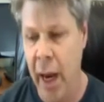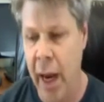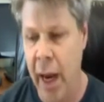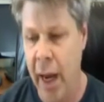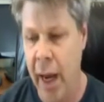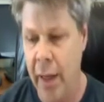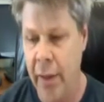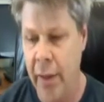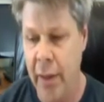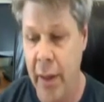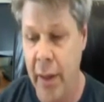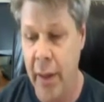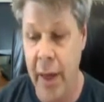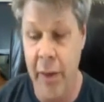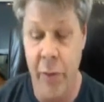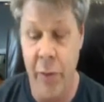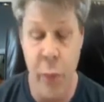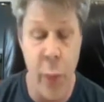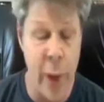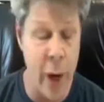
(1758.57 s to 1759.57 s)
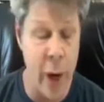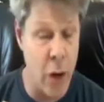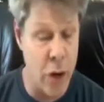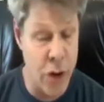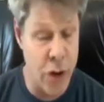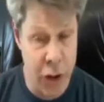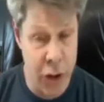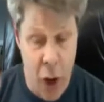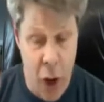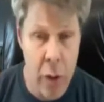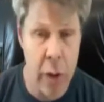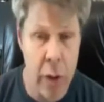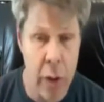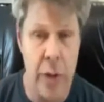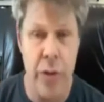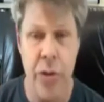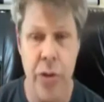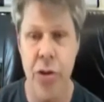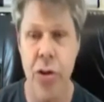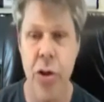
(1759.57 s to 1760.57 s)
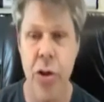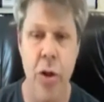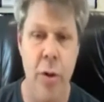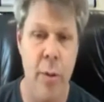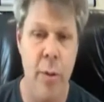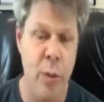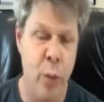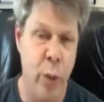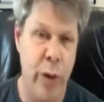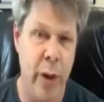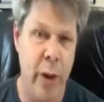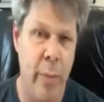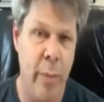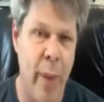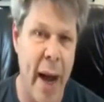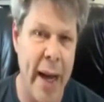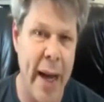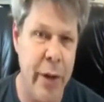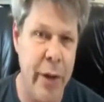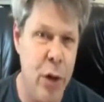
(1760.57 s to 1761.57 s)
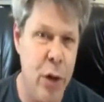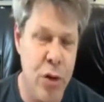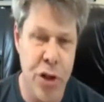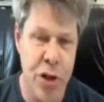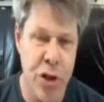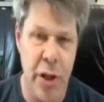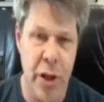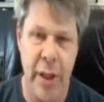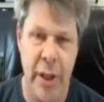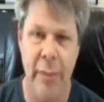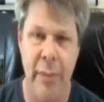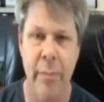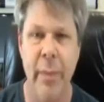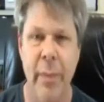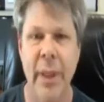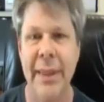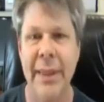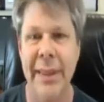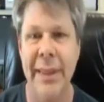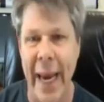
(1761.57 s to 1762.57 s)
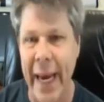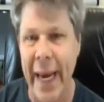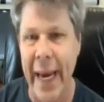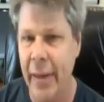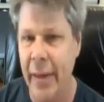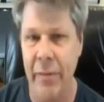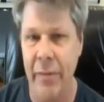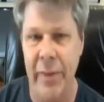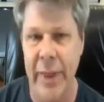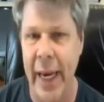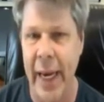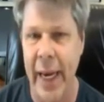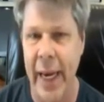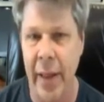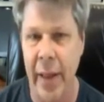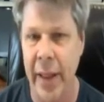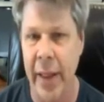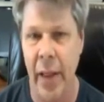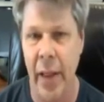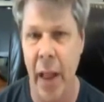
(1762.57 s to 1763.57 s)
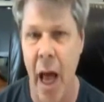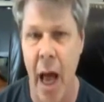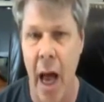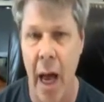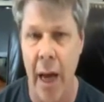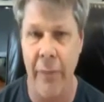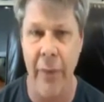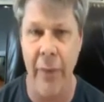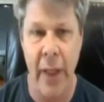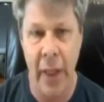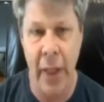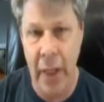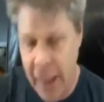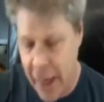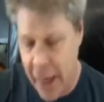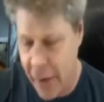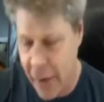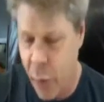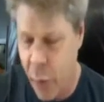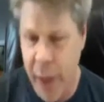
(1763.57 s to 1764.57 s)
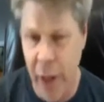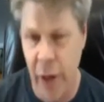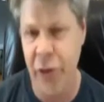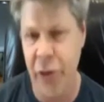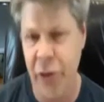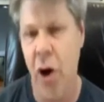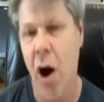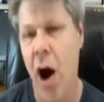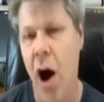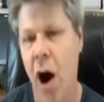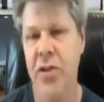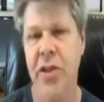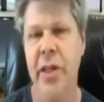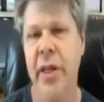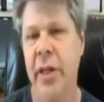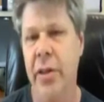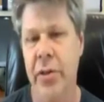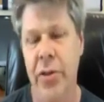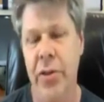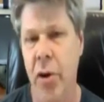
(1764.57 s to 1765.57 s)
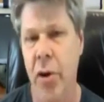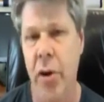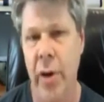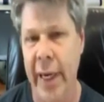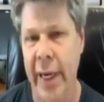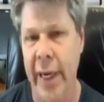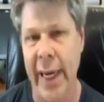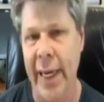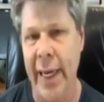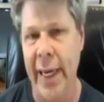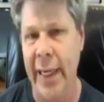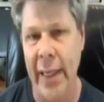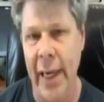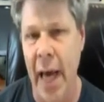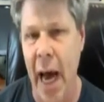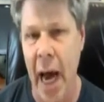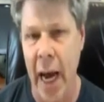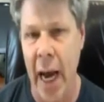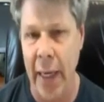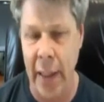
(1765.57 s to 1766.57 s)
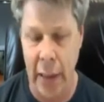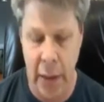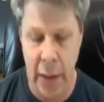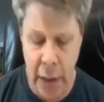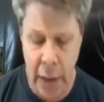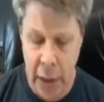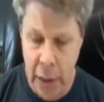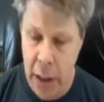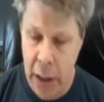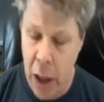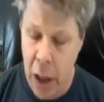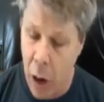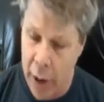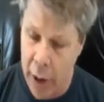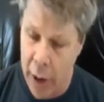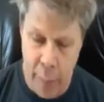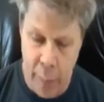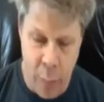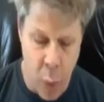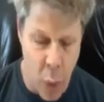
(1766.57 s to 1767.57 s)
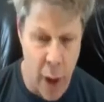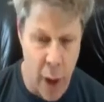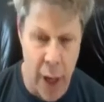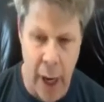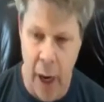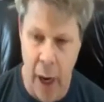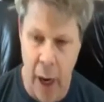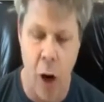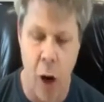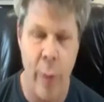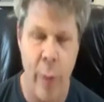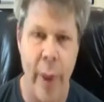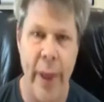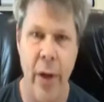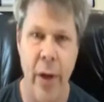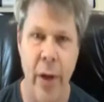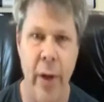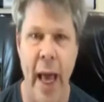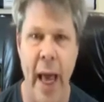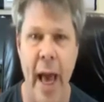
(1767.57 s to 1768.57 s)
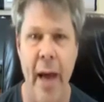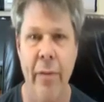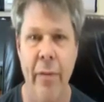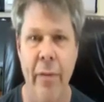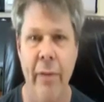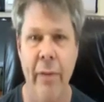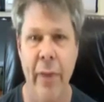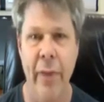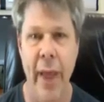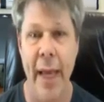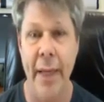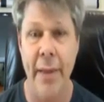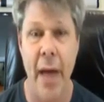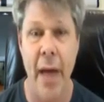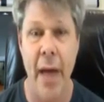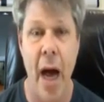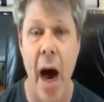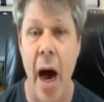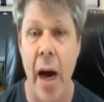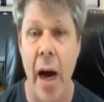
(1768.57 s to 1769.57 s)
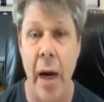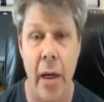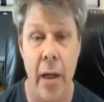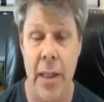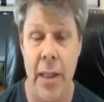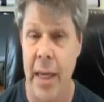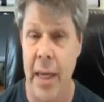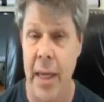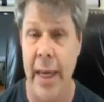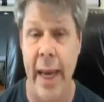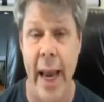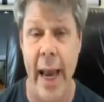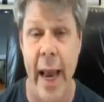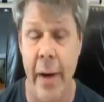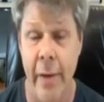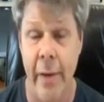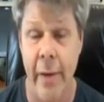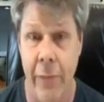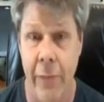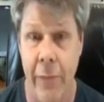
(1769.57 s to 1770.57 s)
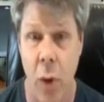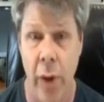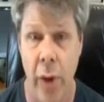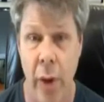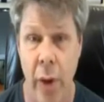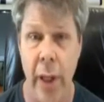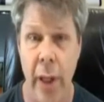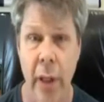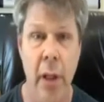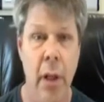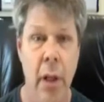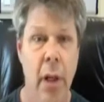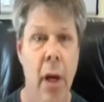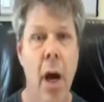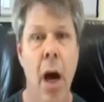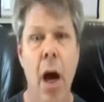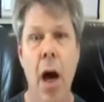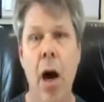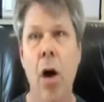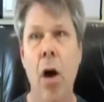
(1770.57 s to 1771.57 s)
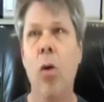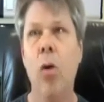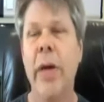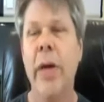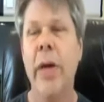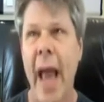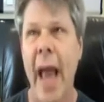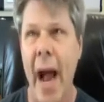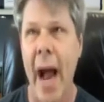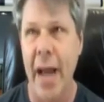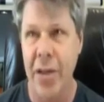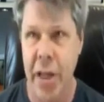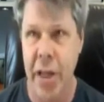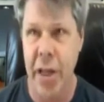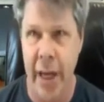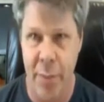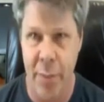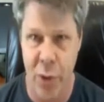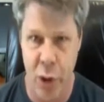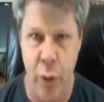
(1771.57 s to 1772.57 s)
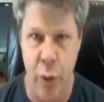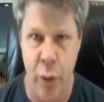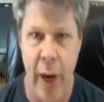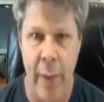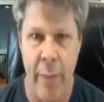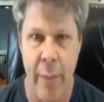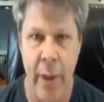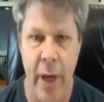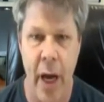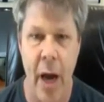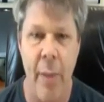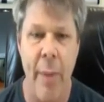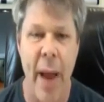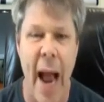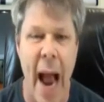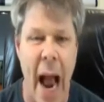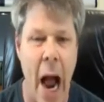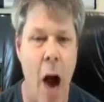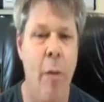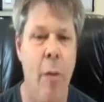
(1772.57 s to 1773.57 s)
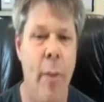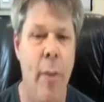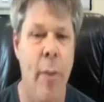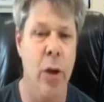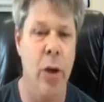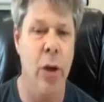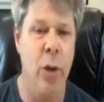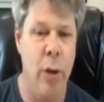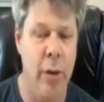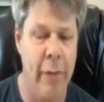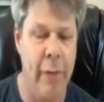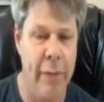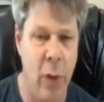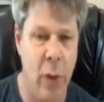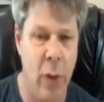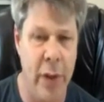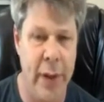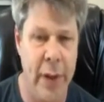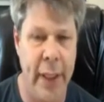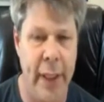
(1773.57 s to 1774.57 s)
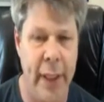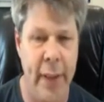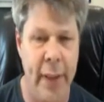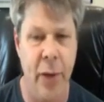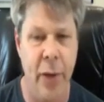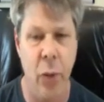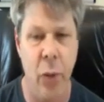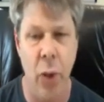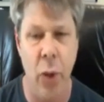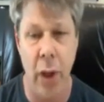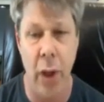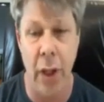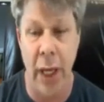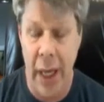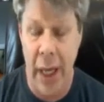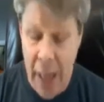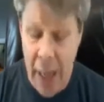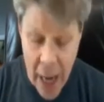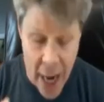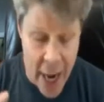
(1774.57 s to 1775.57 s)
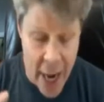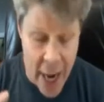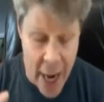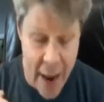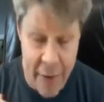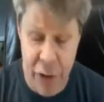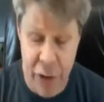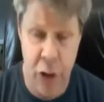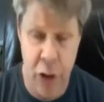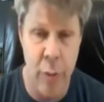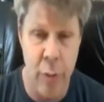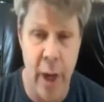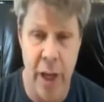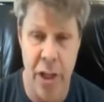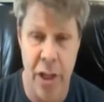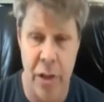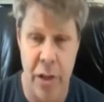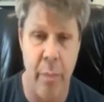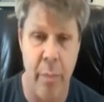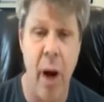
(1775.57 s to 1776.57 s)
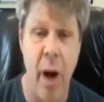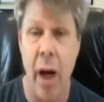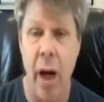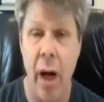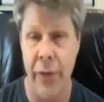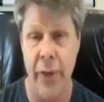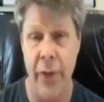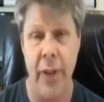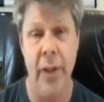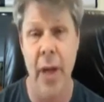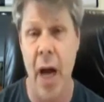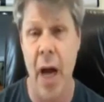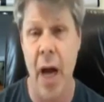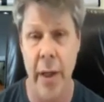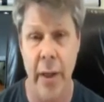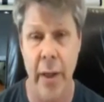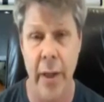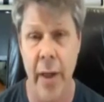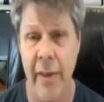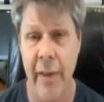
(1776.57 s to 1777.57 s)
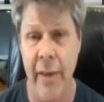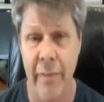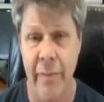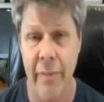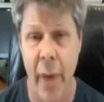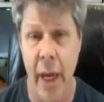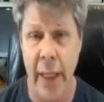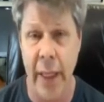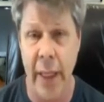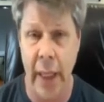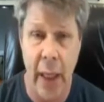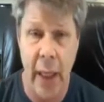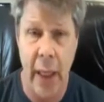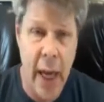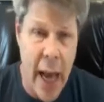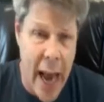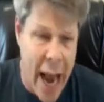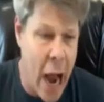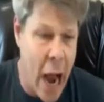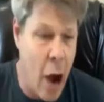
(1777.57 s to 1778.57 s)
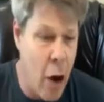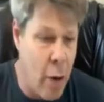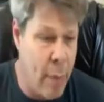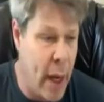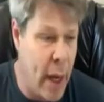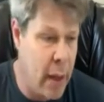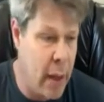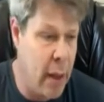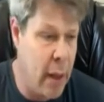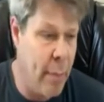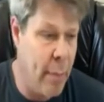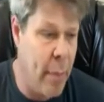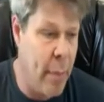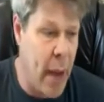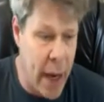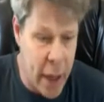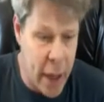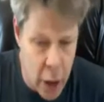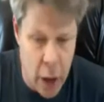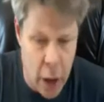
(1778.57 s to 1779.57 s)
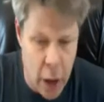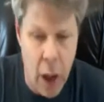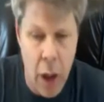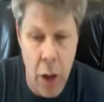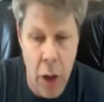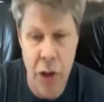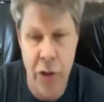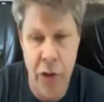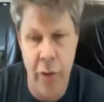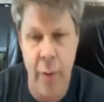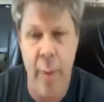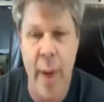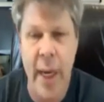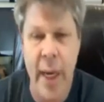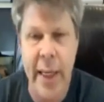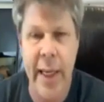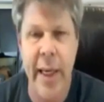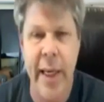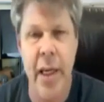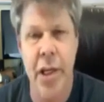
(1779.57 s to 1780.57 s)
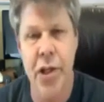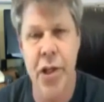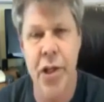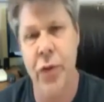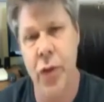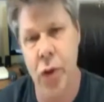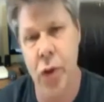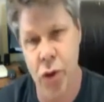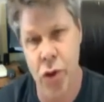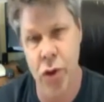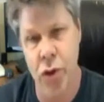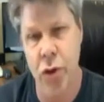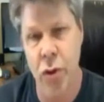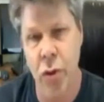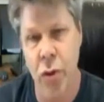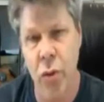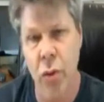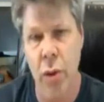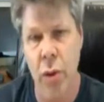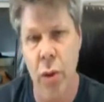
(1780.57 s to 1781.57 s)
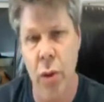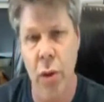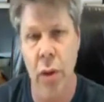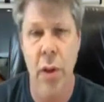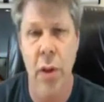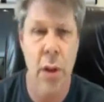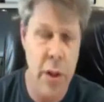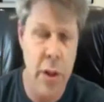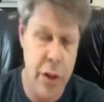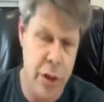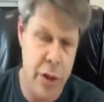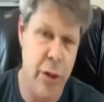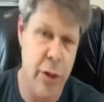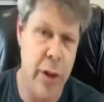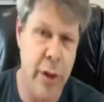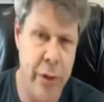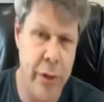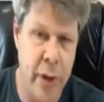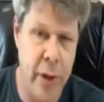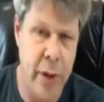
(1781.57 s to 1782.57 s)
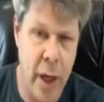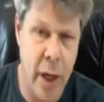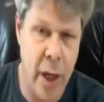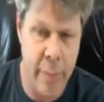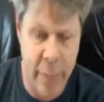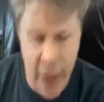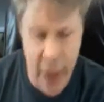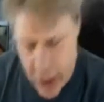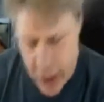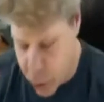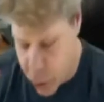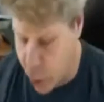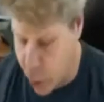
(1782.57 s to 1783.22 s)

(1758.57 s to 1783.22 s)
And if we are so consumed with the minutiae and mundane of daily life, if we are tossing and turning at night, going, boy, I hope I don't have a flat tire because I can't afford it. Oh, gas keeps creeping up. How am I going to afford to get to work? I have too much month and not enough money. How am I going to buy clothes for my kids for school so that they're not embarrassed?